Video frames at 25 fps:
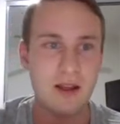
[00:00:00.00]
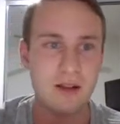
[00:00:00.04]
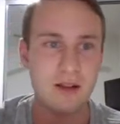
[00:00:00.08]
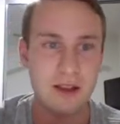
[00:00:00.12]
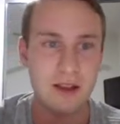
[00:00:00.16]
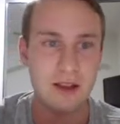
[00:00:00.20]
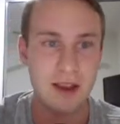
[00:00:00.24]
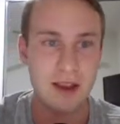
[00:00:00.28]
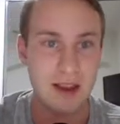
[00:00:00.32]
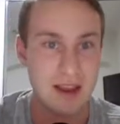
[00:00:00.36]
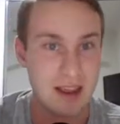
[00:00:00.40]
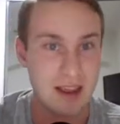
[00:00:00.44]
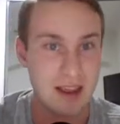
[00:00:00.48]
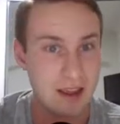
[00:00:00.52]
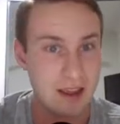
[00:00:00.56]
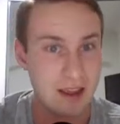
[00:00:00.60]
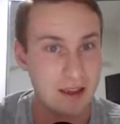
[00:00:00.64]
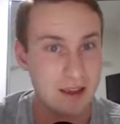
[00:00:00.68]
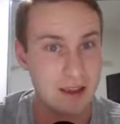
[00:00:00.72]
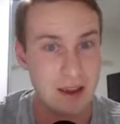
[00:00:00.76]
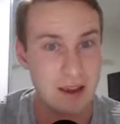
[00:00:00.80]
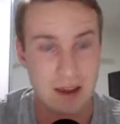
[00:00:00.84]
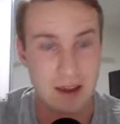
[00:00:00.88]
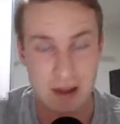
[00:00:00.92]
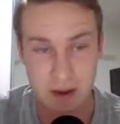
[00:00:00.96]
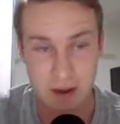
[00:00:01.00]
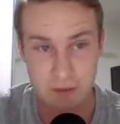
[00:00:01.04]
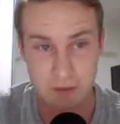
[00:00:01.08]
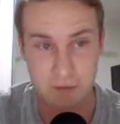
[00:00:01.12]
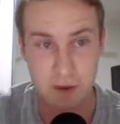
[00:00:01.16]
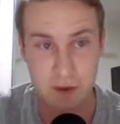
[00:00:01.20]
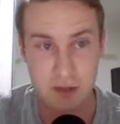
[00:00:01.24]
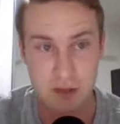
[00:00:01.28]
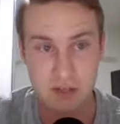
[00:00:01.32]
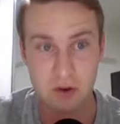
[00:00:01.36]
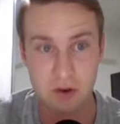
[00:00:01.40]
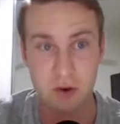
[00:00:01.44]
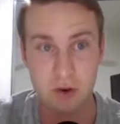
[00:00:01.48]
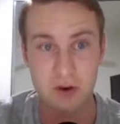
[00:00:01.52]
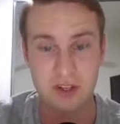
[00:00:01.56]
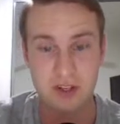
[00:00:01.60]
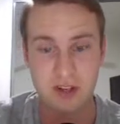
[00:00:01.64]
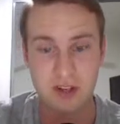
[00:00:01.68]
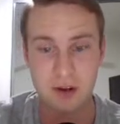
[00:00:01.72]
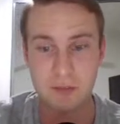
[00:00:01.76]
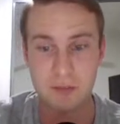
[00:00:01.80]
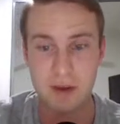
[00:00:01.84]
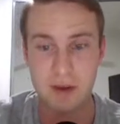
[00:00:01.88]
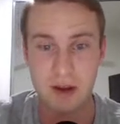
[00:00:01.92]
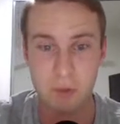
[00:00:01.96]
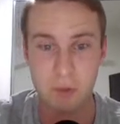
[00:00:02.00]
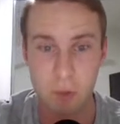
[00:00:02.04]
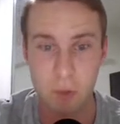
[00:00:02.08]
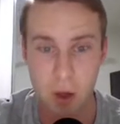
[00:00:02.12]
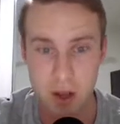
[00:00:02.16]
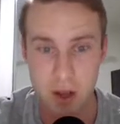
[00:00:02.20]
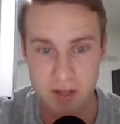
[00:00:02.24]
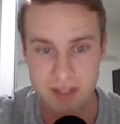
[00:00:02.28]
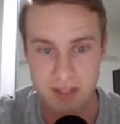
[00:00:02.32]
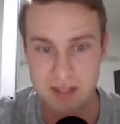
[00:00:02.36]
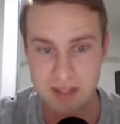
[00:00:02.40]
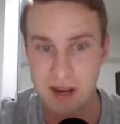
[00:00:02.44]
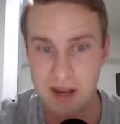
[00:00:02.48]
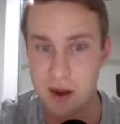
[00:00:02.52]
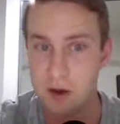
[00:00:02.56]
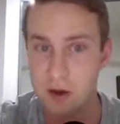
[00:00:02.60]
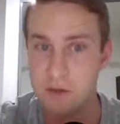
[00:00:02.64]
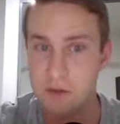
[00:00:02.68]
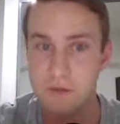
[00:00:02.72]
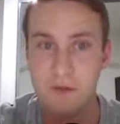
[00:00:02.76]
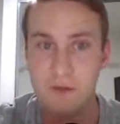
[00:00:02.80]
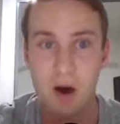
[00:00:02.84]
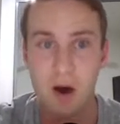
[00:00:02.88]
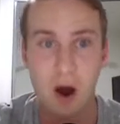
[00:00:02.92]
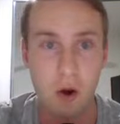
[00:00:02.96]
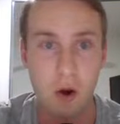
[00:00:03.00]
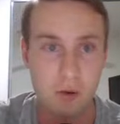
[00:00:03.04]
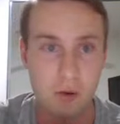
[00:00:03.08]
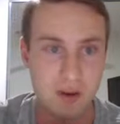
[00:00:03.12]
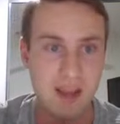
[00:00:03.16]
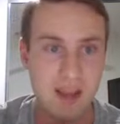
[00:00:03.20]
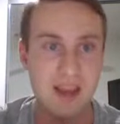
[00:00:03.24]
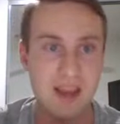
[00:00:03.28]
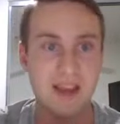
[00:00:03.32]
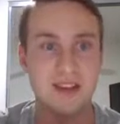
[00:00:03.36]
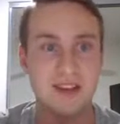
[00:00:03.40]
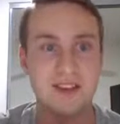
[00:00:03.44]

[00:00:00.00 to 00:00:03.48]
here in the first quarter. It's going to be the worst out of the whole year.